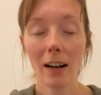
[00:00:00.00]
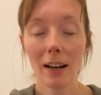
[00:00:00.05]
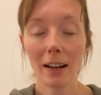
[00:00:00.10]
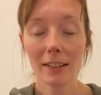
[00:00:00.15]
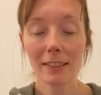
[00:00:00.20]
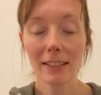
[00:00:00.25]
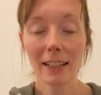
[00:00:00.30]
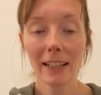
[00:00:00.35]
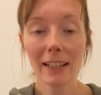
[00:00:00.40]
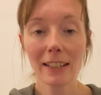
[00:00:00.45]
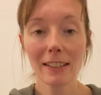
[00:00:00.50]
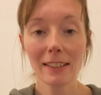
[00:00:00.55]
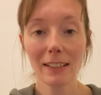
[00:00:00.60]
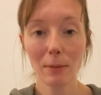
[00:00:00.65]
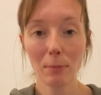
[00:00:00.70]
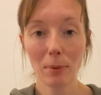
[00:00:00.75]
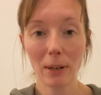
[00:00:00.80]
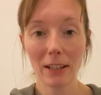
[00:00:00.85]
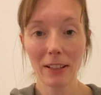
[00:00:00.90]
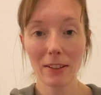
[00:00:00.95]
Take a
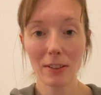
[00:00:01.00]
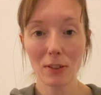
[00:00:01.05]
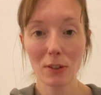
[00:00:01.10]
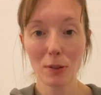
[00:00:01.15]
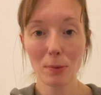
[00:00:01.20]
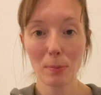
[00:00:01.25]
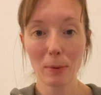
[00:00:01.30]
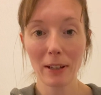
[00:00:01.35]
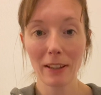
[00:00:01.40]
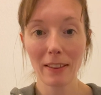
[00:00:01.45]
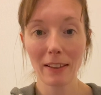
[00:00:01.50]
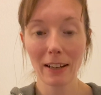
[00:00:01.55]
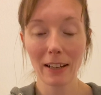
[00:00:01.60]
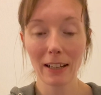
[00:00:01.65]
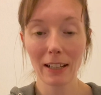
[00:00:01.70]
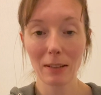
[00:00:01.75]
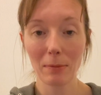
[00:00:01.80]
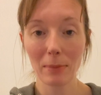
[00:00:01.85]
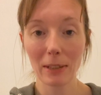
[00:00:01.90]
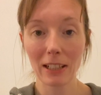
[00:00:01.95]
deep breath and just breathe that
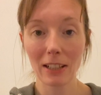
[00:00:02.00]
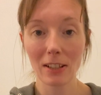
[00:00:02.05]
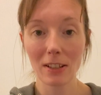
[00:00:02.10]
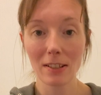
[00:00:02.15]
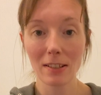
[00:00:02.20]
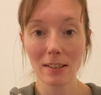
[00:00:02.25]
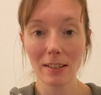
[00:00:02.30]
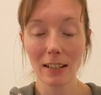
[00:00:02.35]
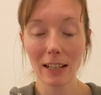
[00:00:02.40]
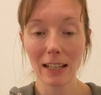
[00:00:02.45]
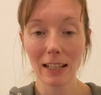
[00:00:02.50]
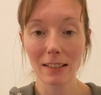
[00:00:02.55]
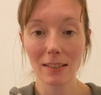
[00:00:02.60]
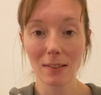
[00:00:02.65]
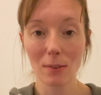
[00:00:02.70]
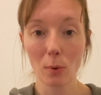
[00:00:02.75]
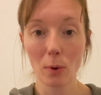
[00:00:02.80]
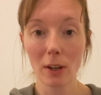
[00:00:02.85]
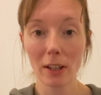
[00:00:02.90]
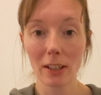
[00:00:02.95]
in, because it's
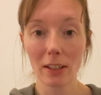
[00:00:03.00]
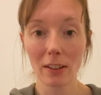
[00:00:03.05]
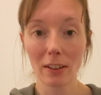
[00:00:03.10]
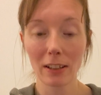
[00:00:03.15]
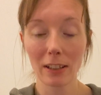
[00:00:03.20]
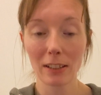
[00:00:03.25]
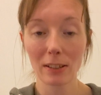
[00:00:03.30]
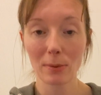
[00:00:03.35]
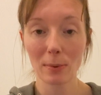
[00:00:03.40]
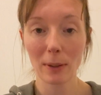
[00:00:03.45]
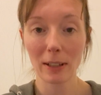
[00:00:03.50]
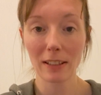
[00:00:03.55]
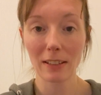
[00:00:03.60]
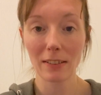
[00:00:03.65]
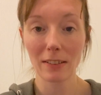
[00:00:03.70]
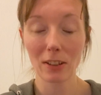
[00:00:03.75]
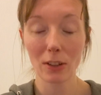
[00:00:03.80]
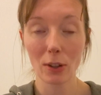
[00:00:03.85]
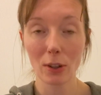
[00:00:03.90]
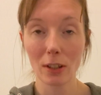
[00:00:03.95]
quite nice when
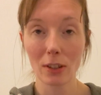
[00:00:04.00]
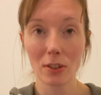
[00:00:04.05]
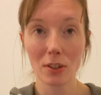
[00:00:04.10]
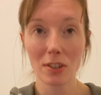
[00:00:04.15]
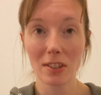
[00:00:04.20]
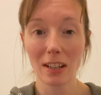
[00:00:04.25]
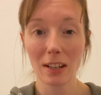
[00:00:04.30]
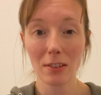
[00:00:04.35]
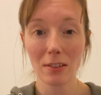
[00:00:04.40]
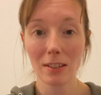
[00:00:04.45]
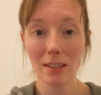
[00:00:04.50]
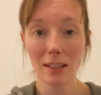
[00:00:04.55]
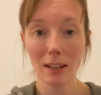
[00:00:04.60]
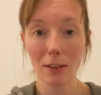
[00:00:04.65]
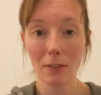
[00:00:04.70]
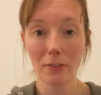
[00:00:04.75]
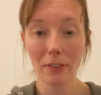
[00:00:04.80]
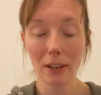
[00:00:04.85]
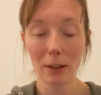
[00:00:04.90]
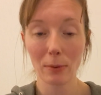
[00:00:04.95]
you can just tell
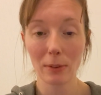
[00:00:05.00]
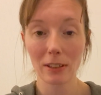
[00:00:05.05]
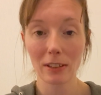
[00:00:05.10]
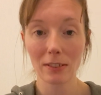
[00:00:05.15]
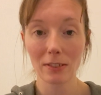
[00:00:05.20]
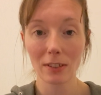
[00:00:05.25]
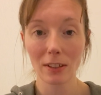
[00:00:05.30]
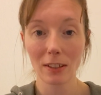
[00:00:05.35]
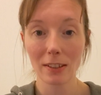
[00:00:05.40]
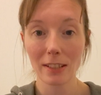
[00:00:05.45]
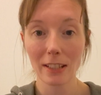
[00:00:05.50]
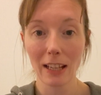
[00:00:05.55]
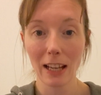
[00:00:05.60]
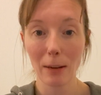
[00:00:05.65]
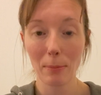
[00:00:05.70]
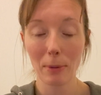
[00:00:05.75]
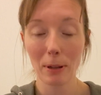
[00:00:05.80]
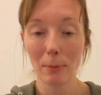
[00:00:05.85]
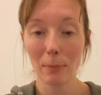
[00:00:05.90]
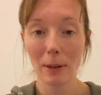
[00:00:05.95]
yourself that when you start to get a
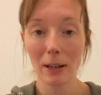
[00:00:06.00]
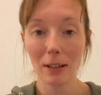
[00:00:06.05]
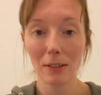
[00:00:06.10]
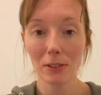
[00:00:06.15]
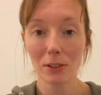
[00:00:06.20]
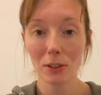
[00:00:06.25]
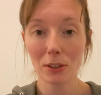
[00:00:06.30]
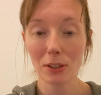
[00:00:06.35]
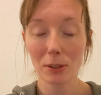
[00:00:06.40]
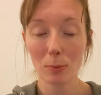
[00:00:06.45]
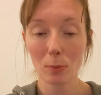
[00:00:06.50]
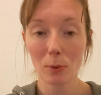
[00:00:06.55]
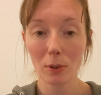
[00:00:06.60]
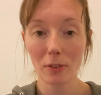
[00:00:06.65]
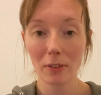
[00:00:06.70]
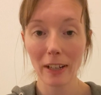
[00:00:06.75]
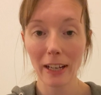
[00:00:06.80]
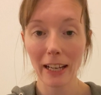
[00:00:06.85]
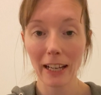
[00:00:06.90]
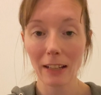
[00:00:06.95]
bit paranoid and
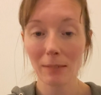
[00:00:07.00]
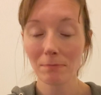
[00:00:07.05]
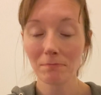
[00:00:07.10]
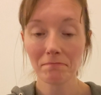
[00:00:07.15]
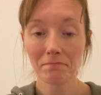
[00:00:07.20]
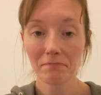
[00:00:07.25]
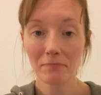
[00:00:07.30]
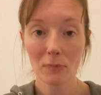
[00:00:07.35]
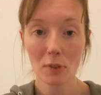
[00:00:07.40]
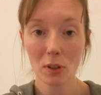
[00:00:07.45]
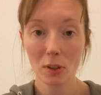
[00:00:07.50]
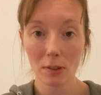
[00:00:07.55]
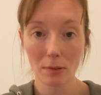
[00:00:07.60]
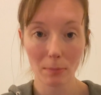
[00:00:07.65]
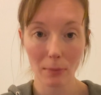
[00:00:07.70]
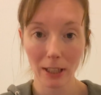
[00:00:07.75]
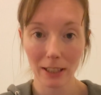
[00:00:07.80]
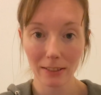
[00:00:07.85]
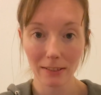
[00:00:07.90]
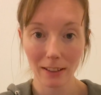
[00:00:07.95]
worry, it doesn't
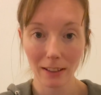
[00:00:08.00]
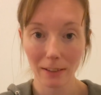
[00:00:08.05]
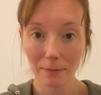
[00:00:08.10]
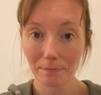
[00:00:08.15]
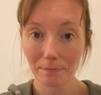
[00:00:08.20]
matter.